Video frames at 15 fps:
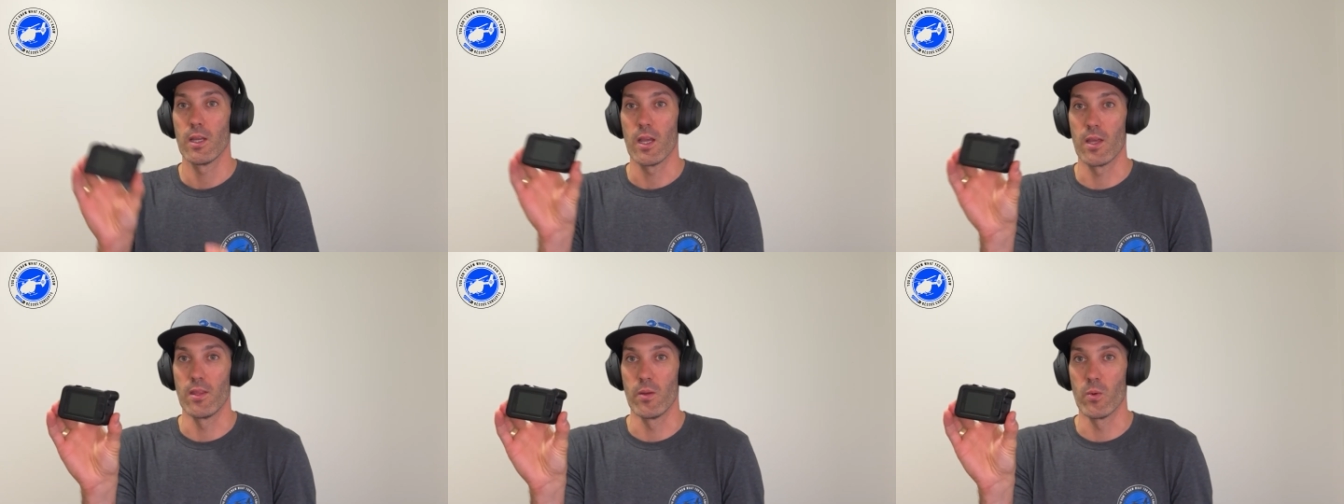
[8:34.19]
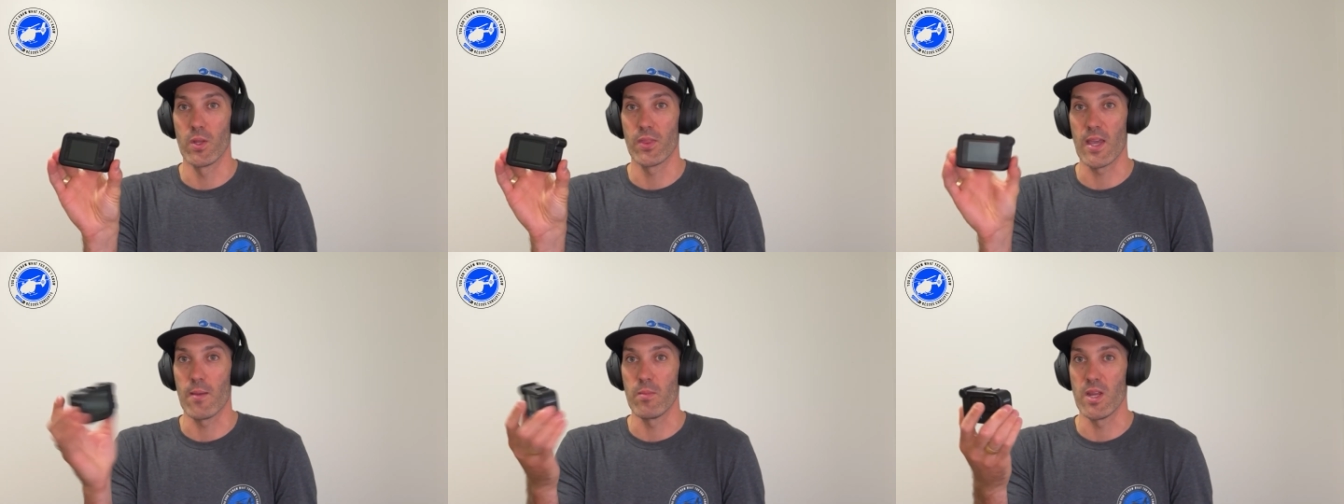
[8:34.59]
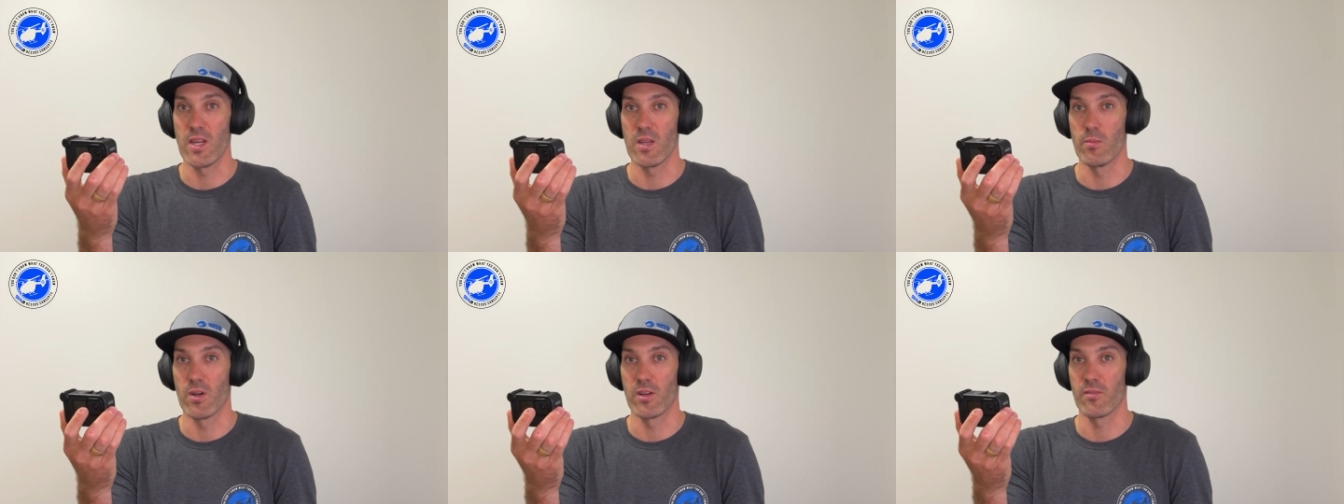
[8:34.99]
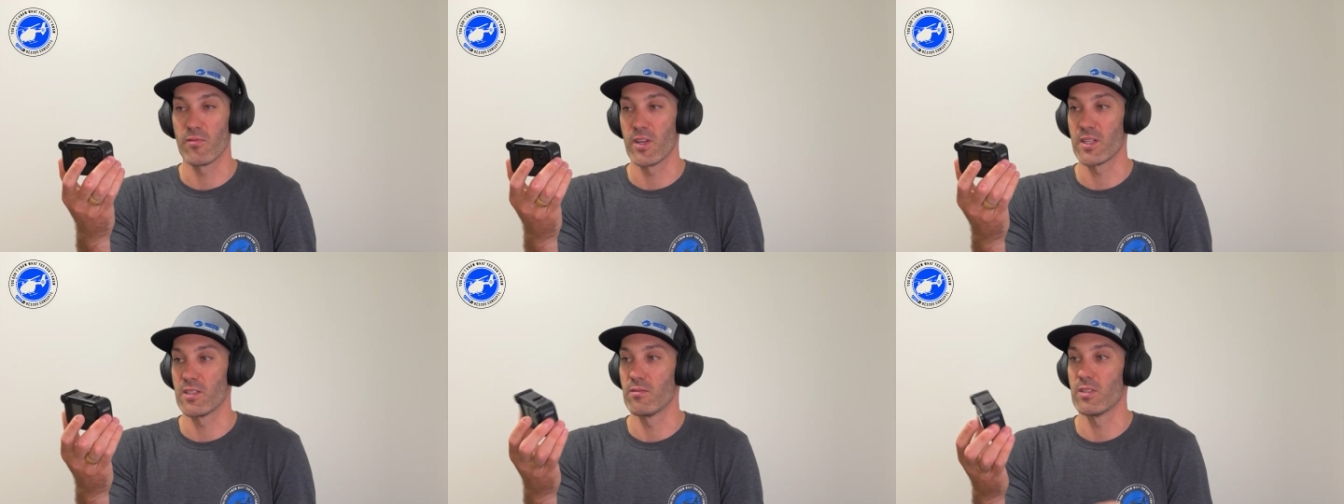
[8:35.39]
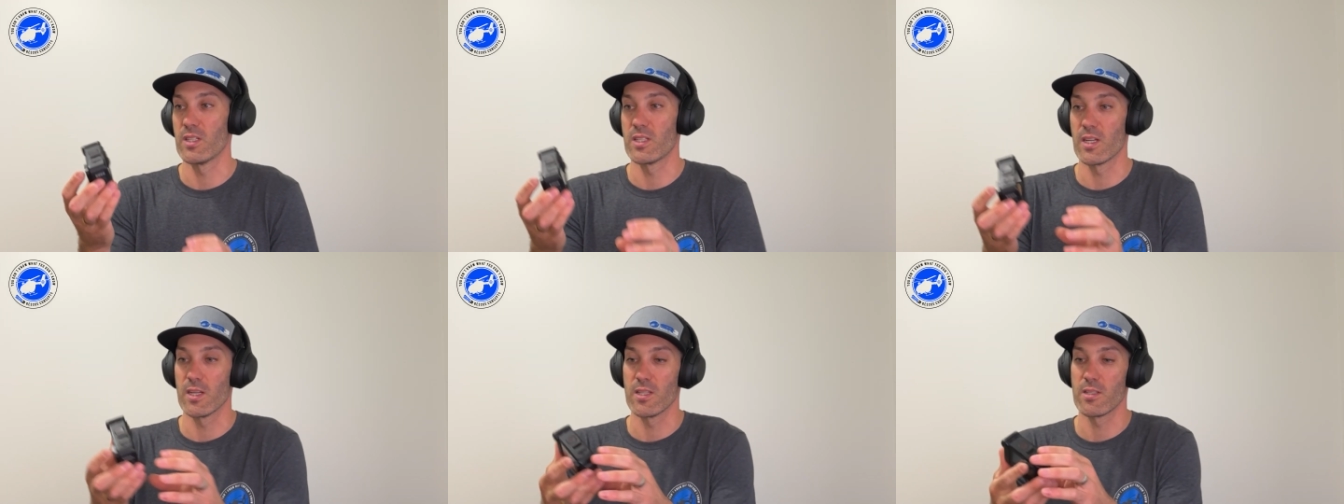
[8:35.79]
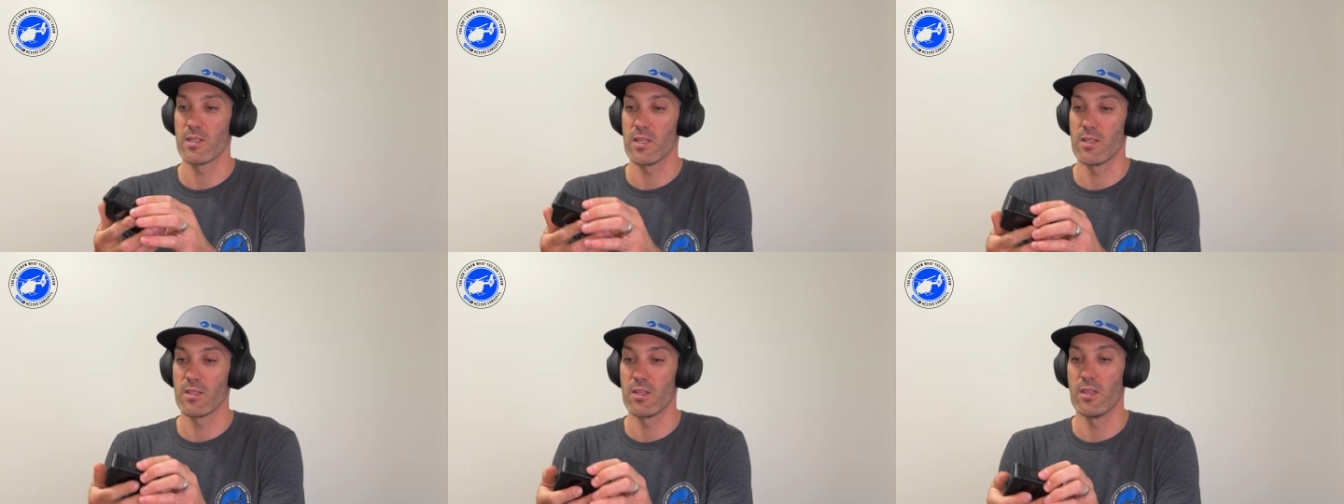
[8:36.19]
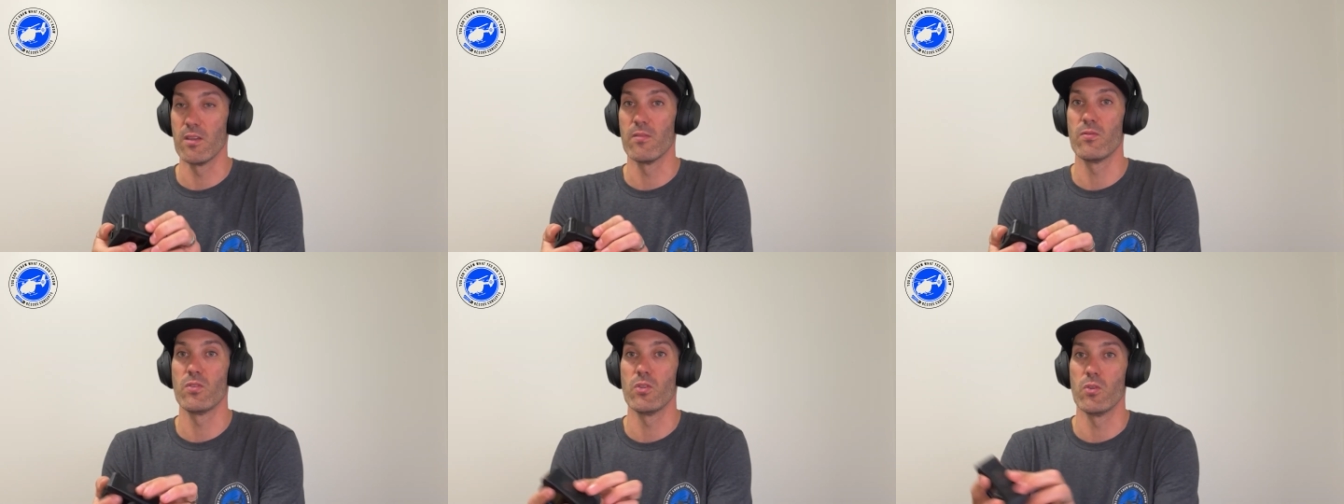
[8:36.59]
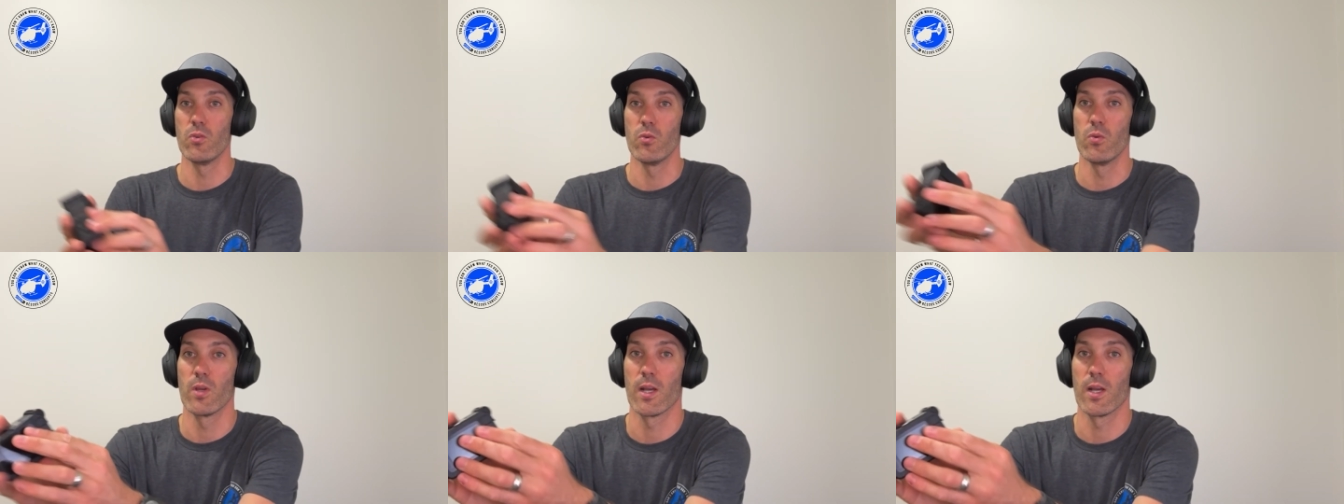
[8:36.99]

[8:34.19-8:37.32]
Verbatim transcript: And then what that media mod effectively does is gives you